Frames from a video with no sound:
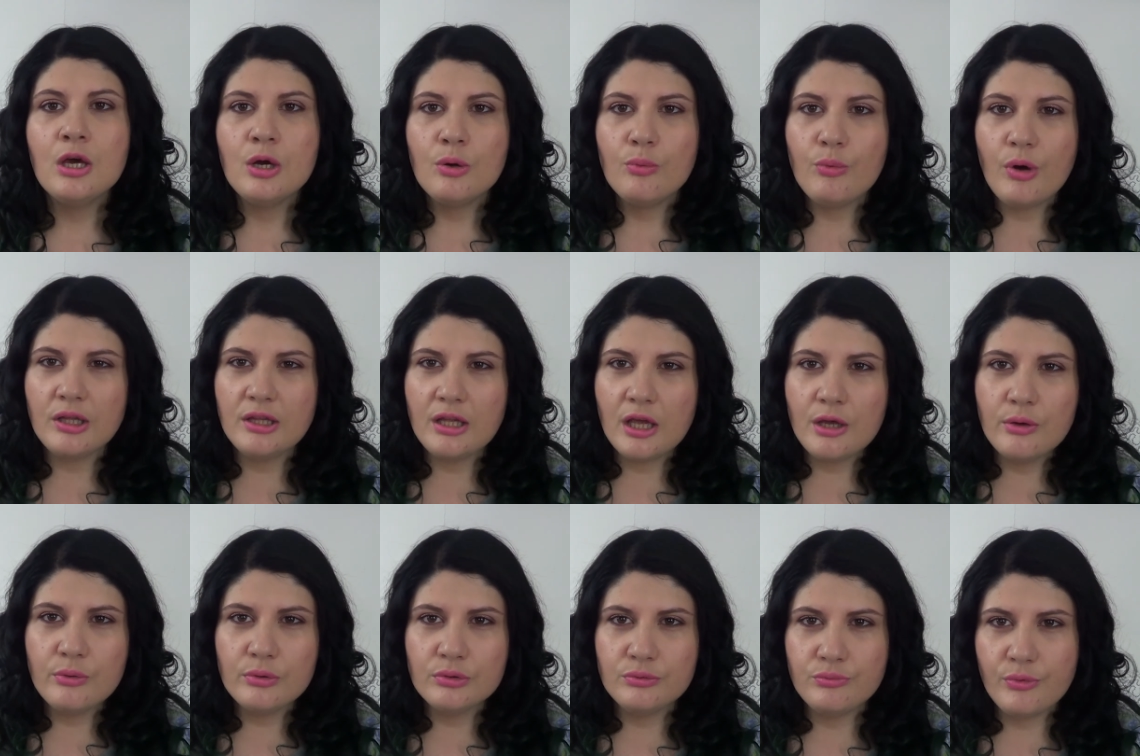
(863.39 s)
What
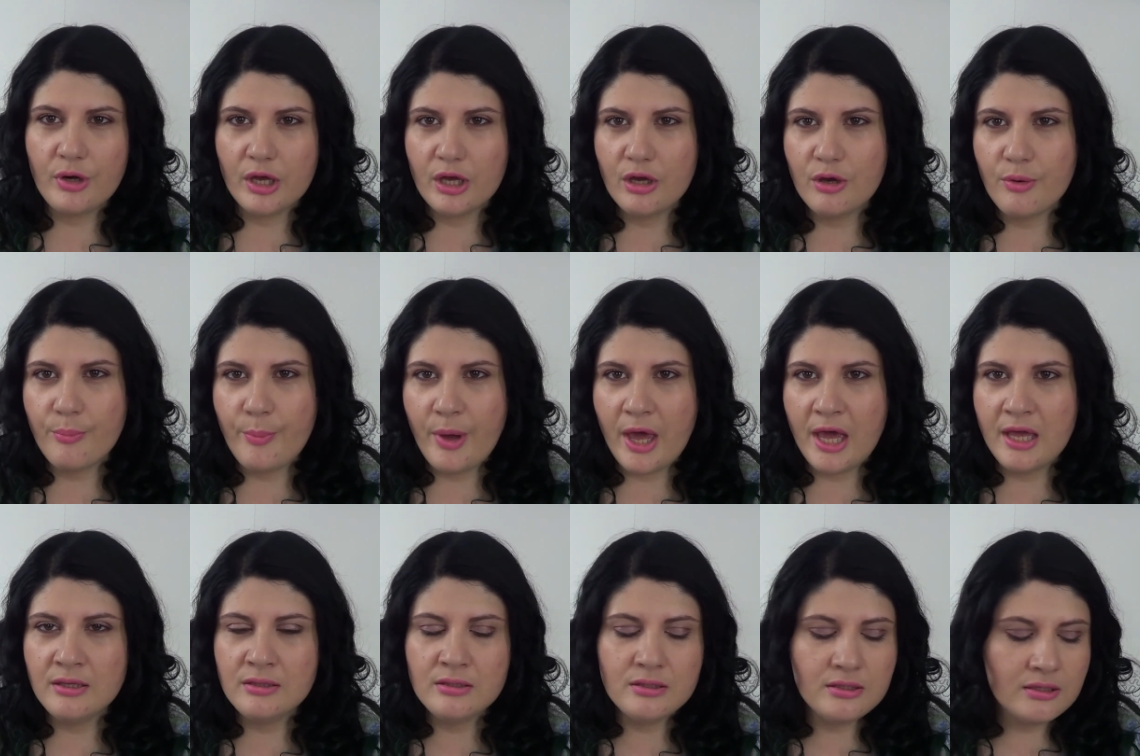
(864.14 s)
I would
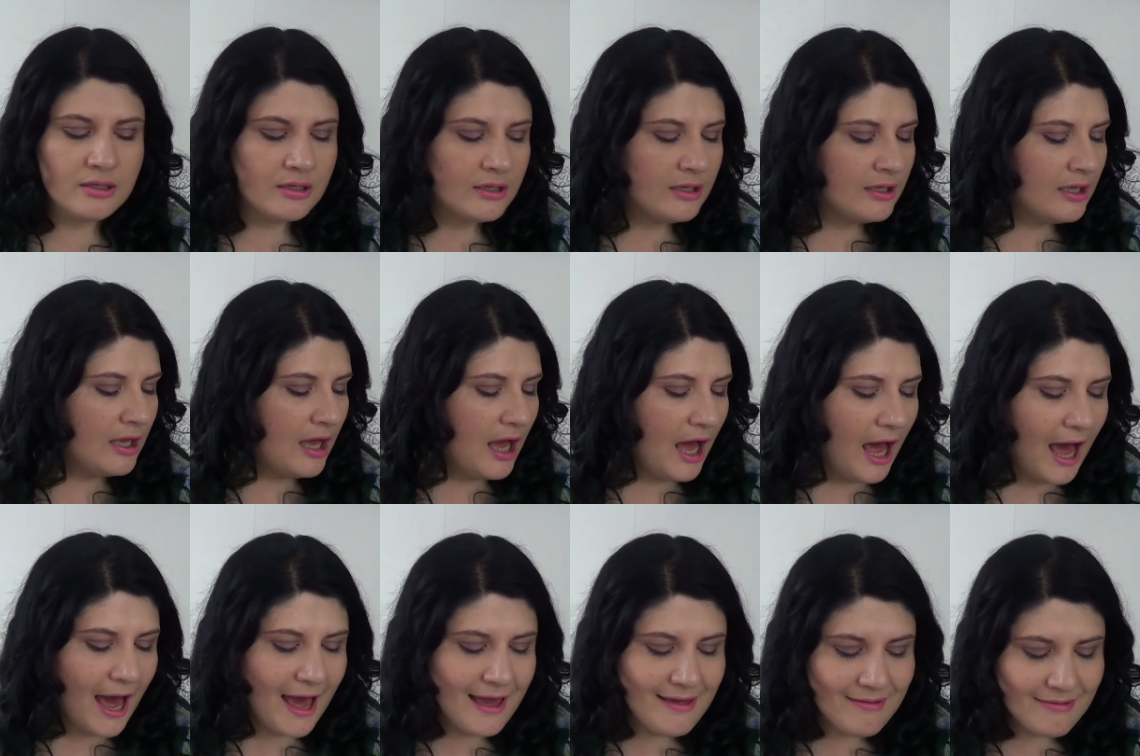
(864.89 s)
recommend,
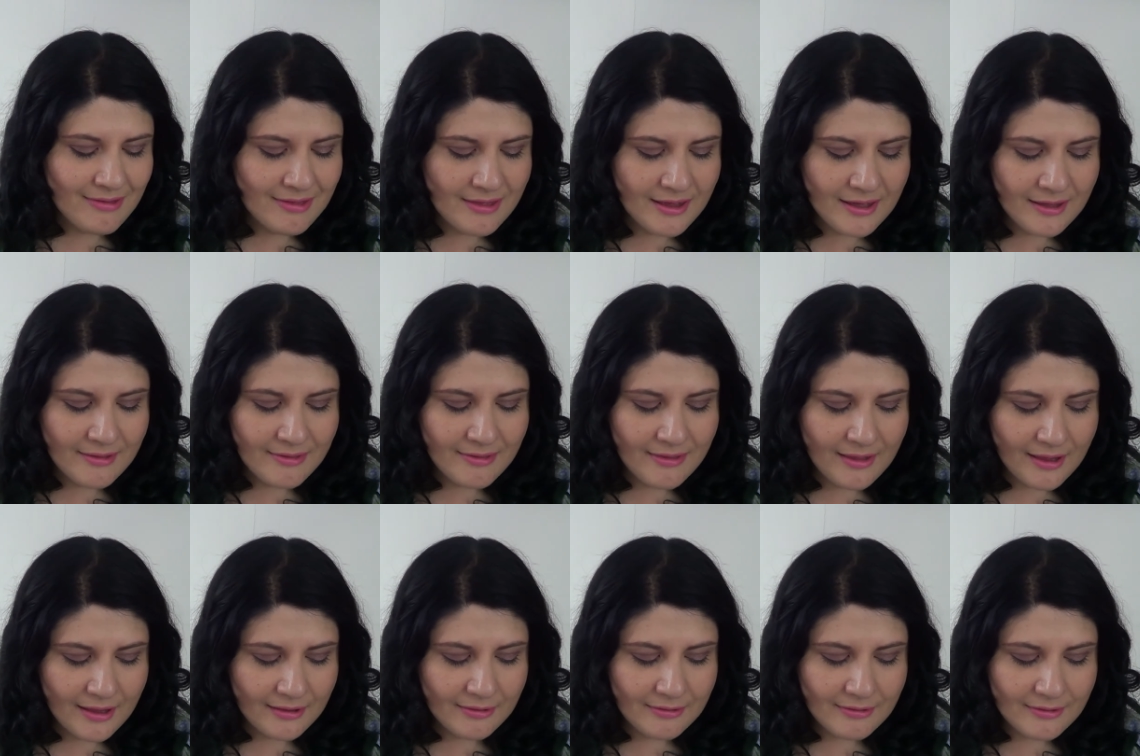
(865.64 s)
I think
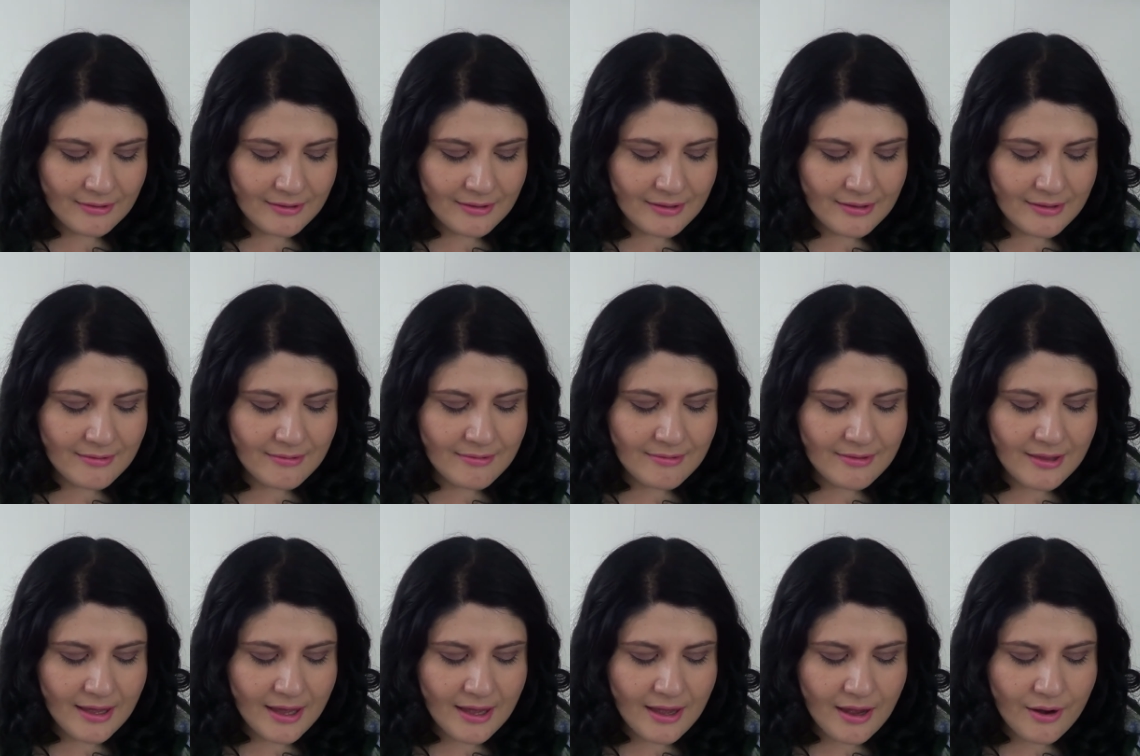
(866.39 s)
that
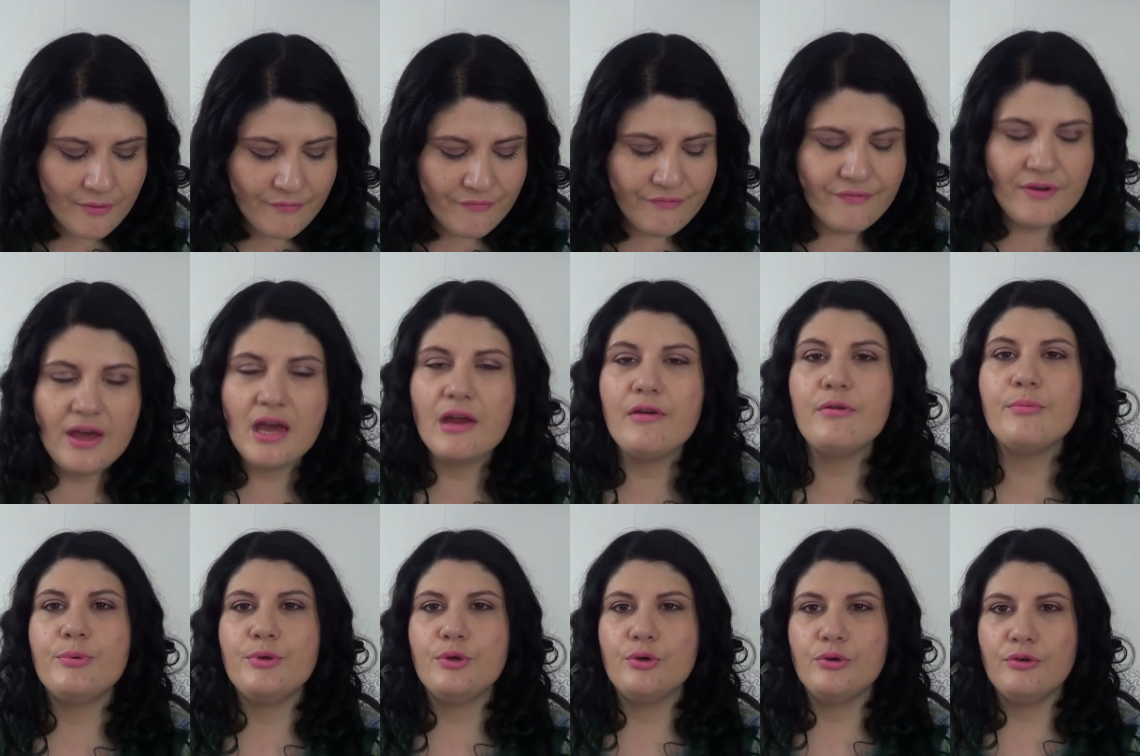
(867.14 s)
they are
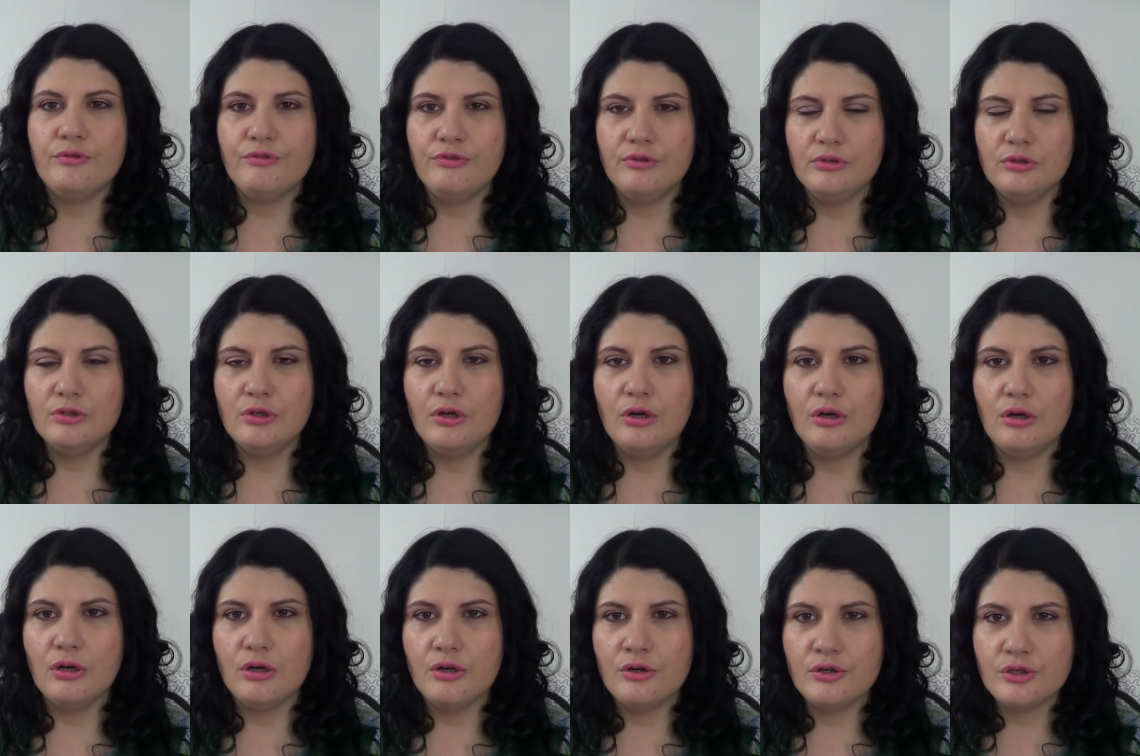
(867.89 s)
very beautiful
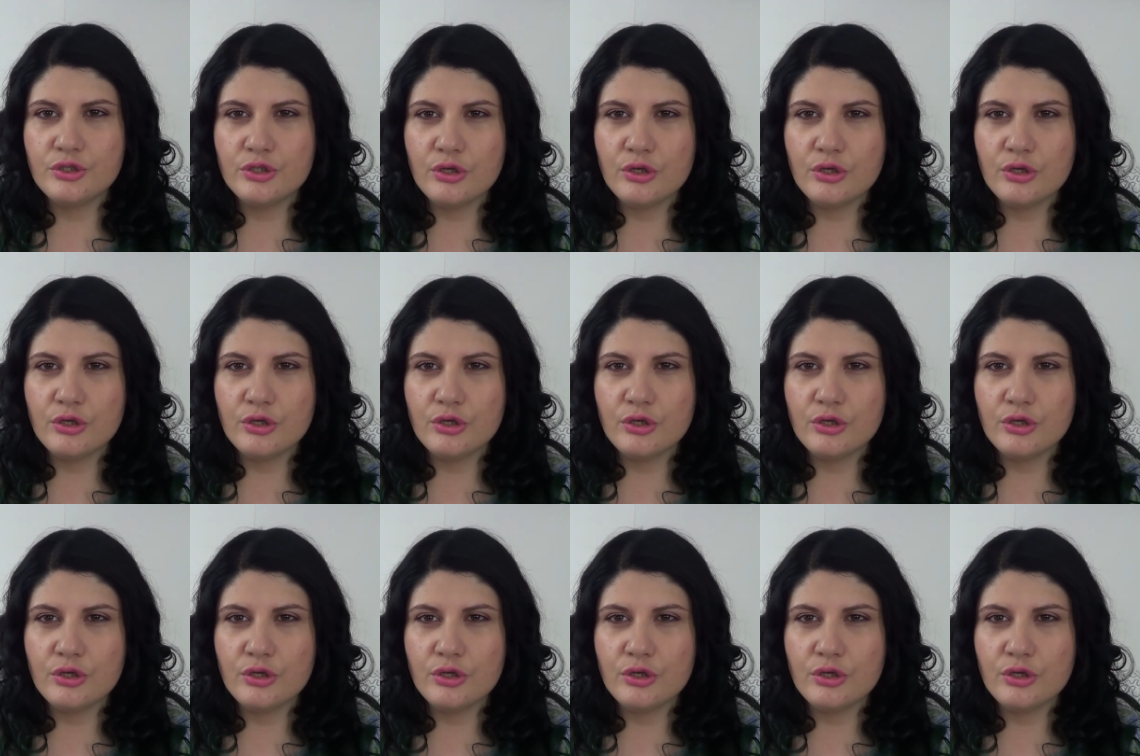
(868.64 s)
colors.